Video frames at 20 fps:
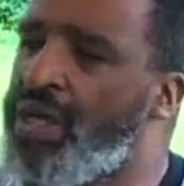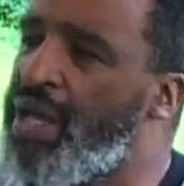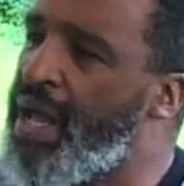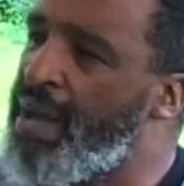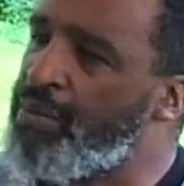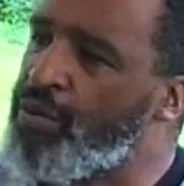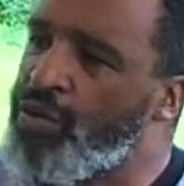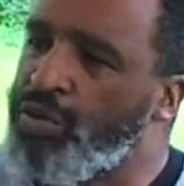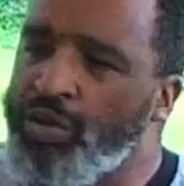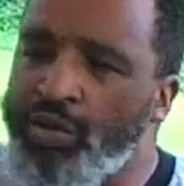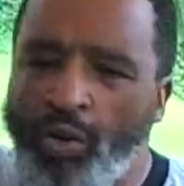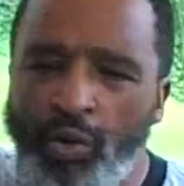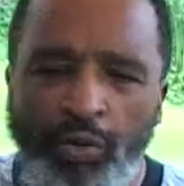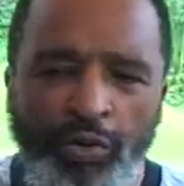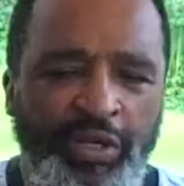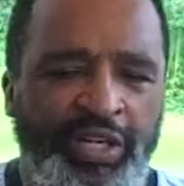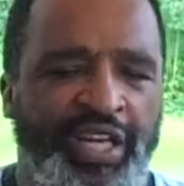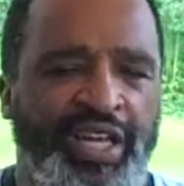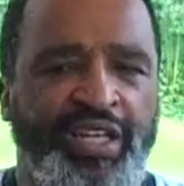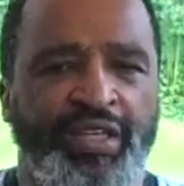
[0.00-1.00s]
I'm going to go
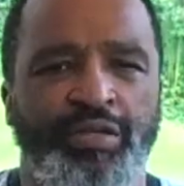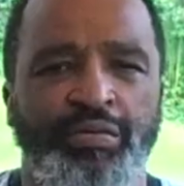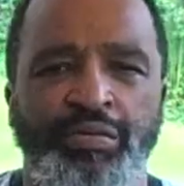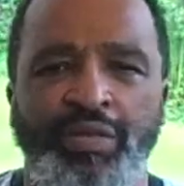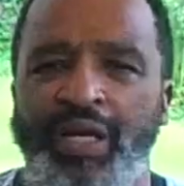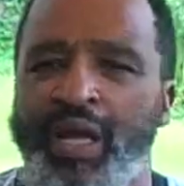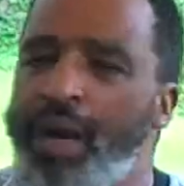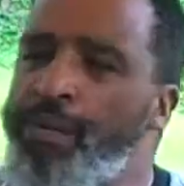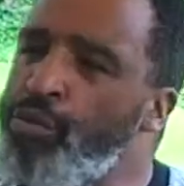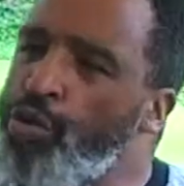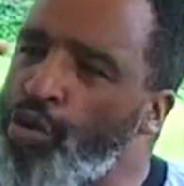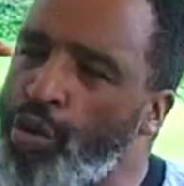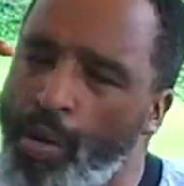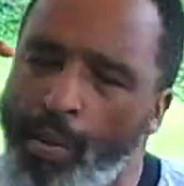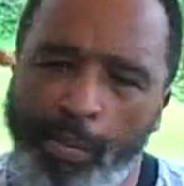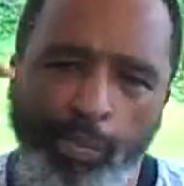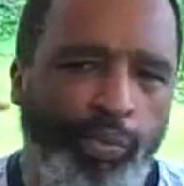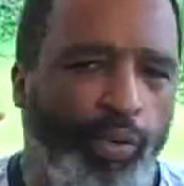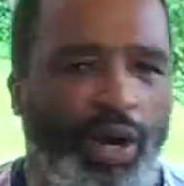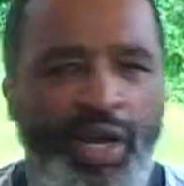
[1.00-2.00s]
get them. I'm
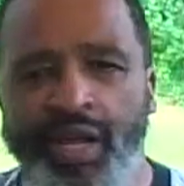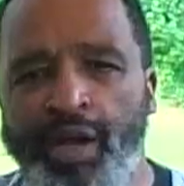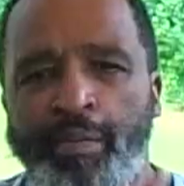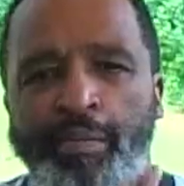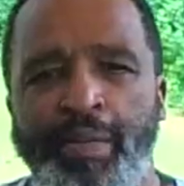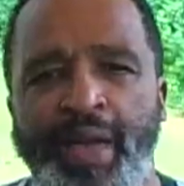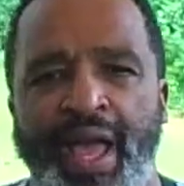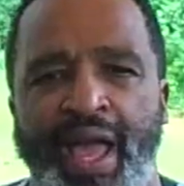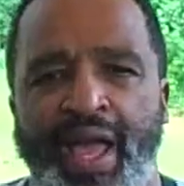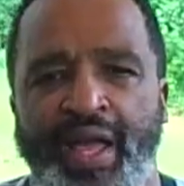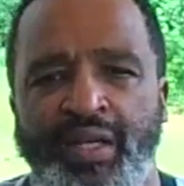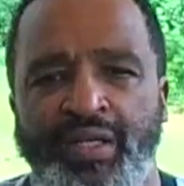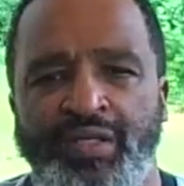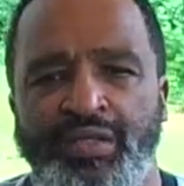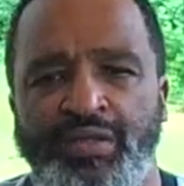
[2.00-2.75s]
going to bring them back.